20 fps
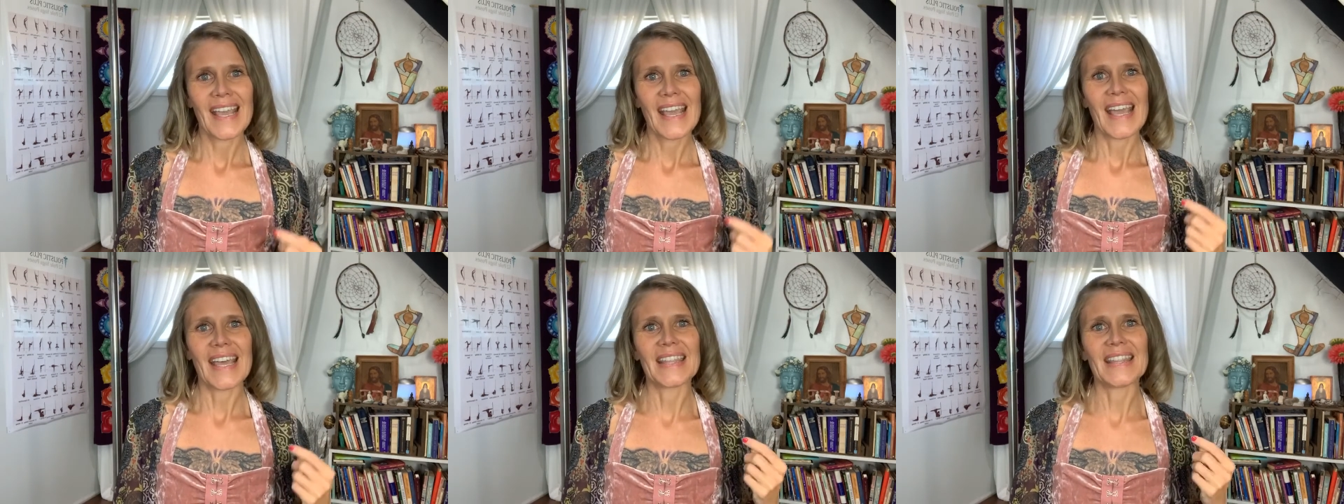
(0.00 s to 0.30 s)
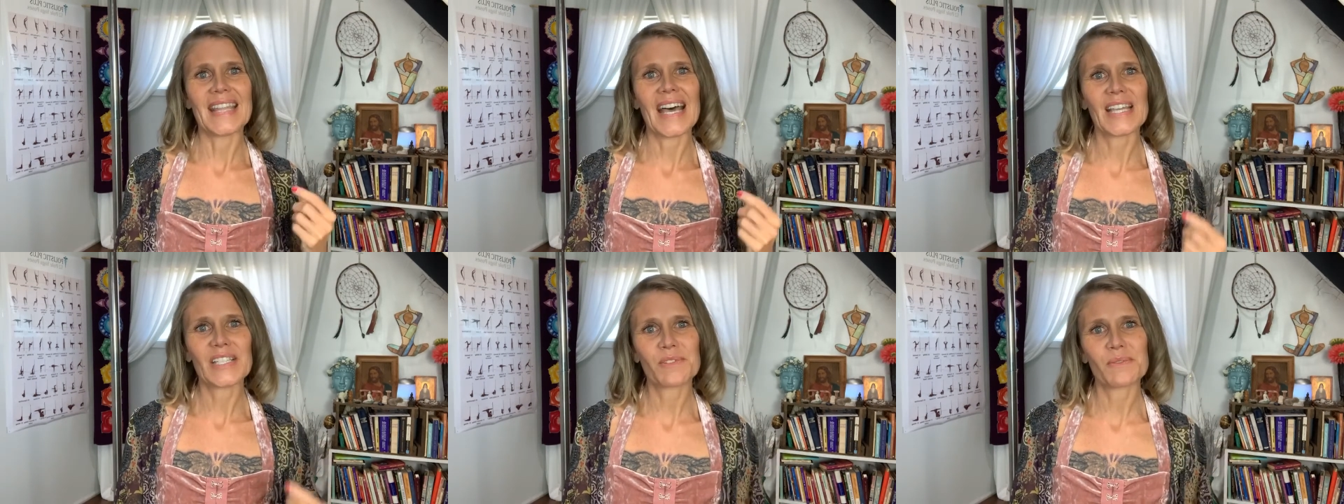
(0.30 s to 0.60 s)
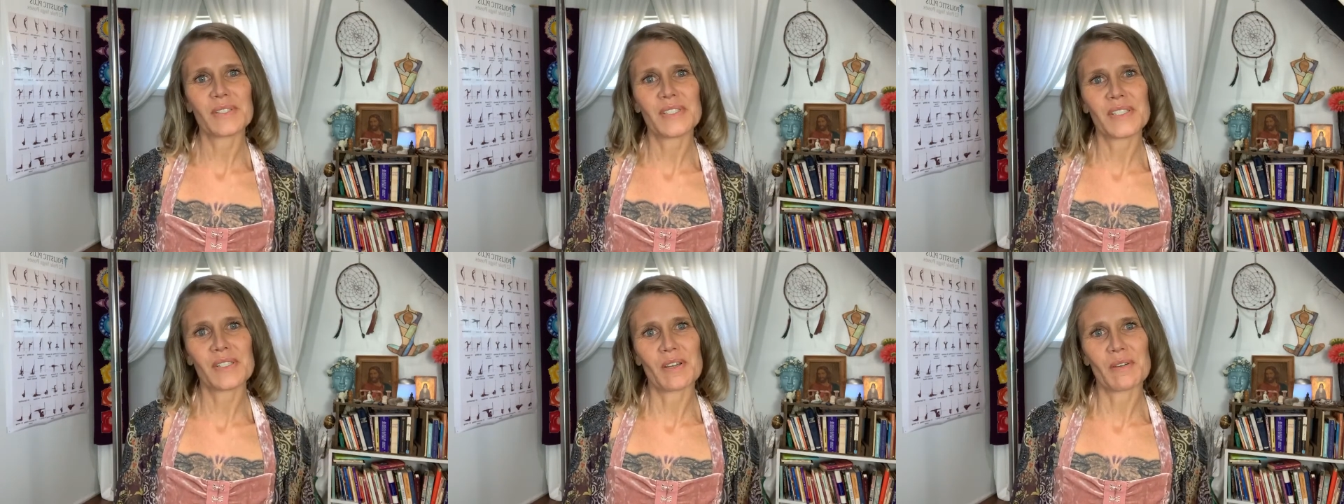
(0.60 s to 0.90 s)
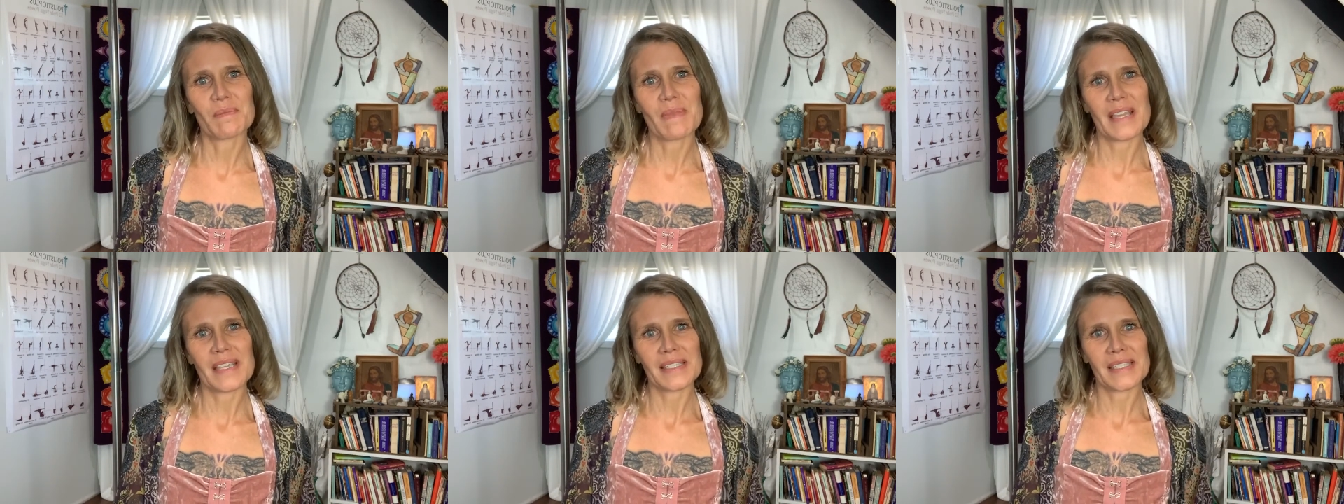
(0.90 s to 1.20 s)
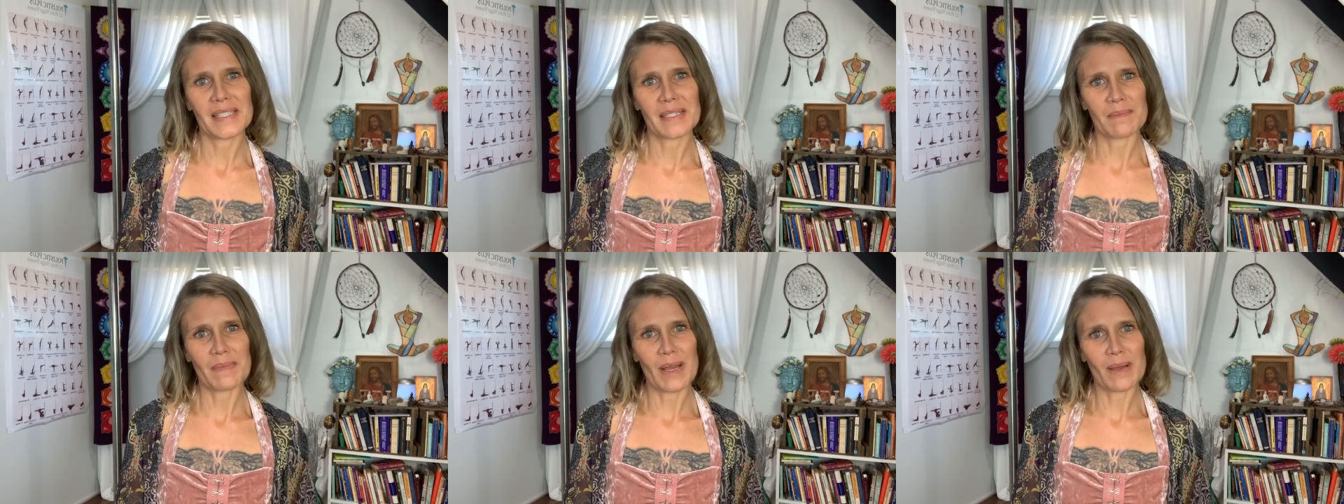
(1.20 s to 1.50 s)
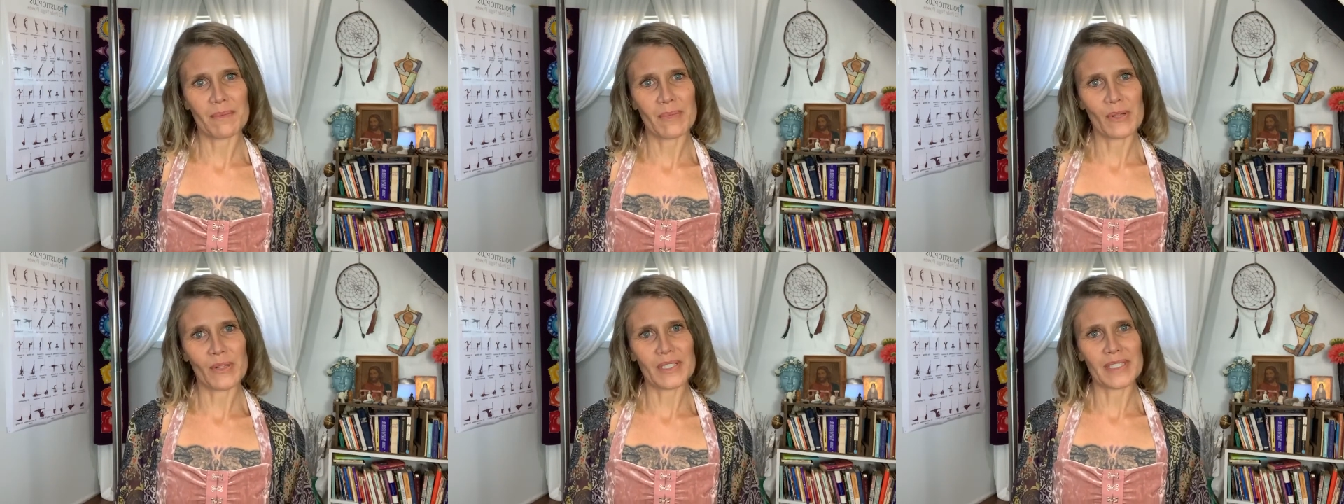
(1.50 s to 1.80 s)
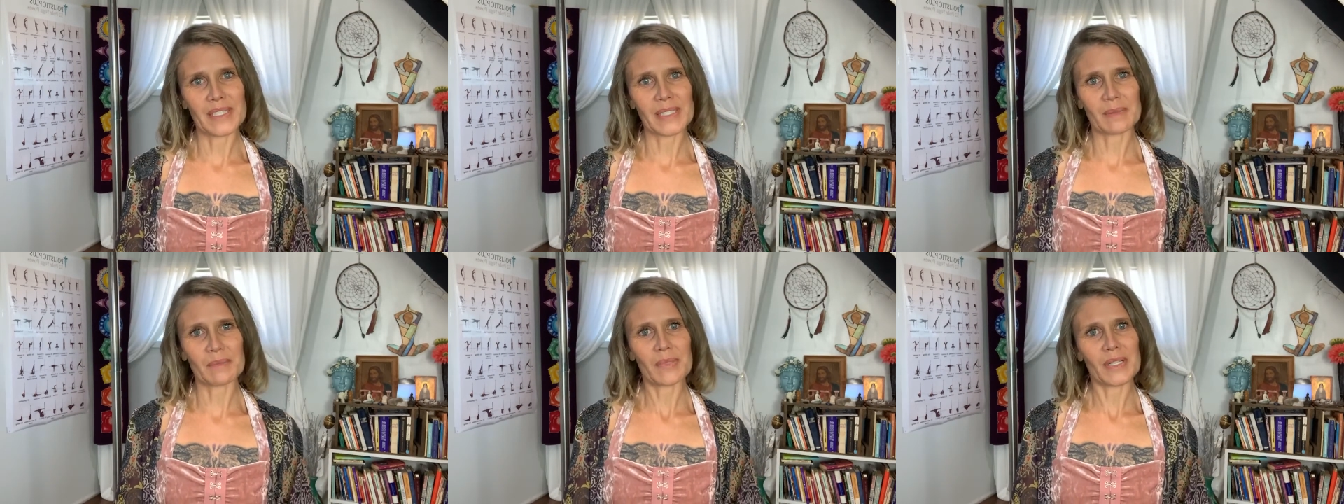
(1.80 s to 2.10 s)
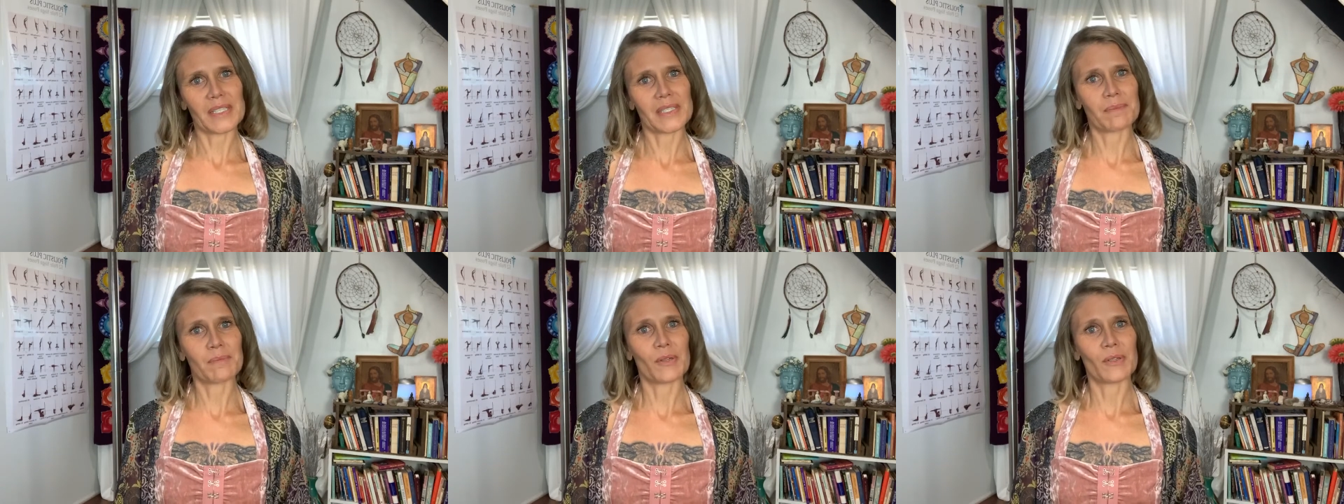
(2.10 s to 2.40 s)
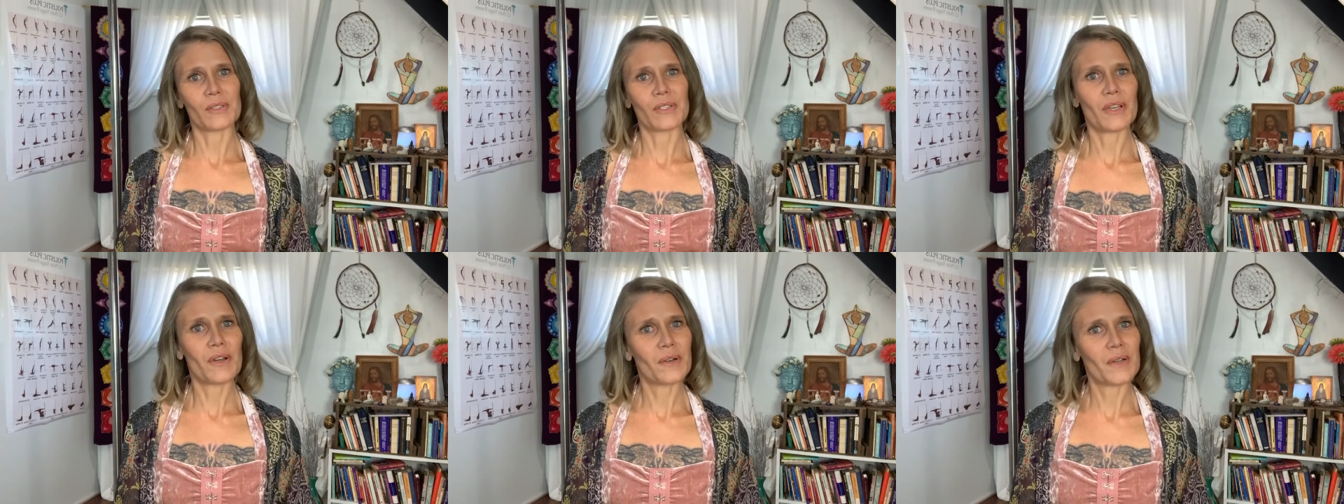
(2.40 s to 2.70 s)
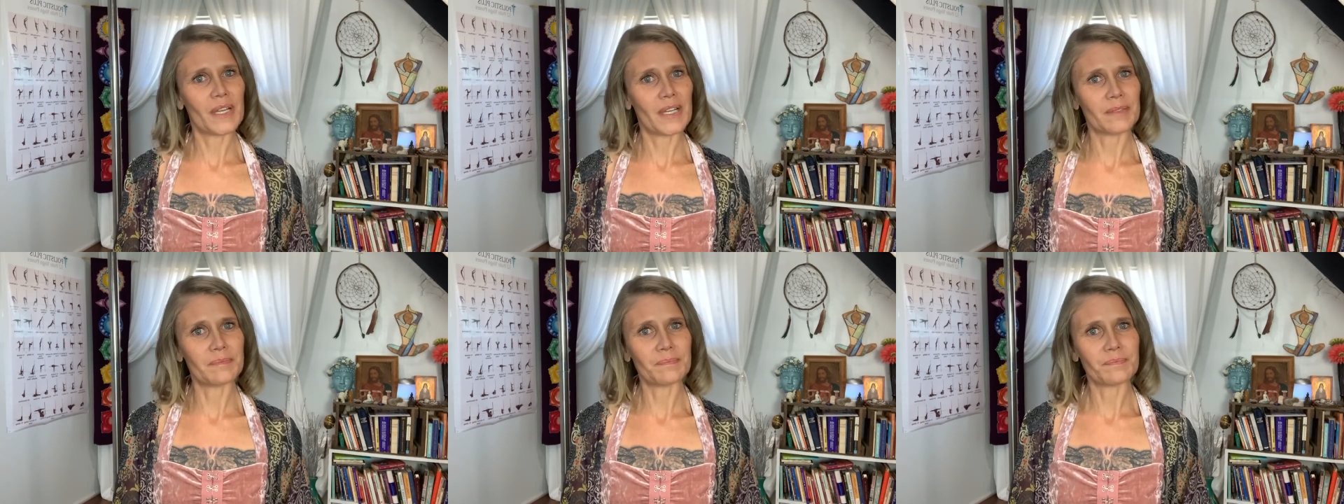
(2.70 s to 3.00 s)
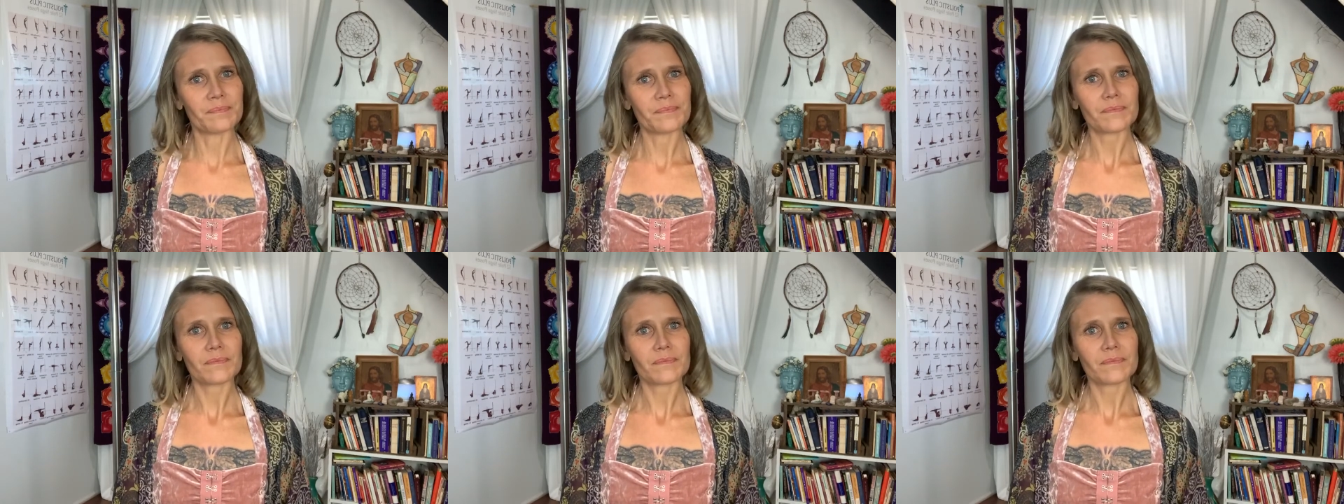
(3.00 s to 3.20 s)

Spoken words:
And that's what's so amazing about Holistic Plus Pole Yoga,